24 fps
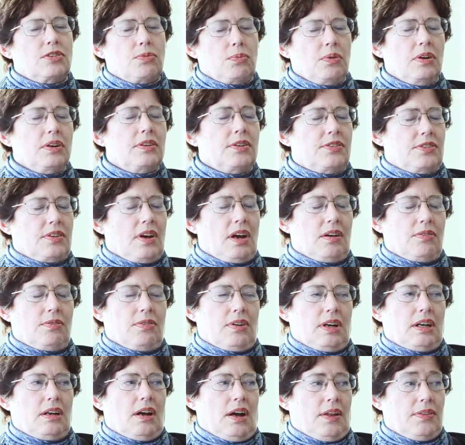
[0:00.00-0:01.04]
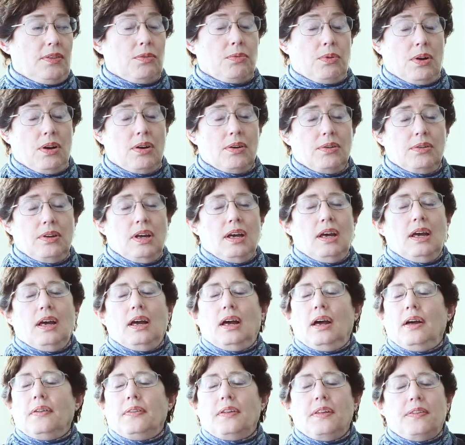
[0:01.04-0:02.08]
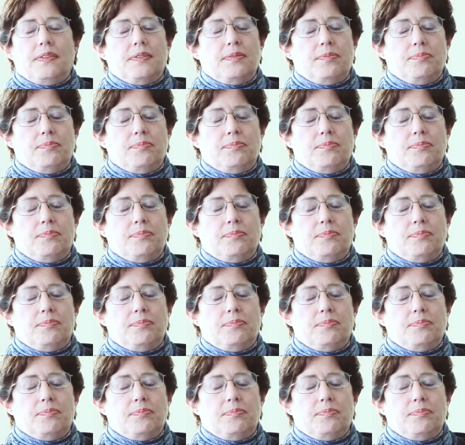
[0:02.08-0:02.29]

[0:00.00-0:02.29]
We're discovering on the road that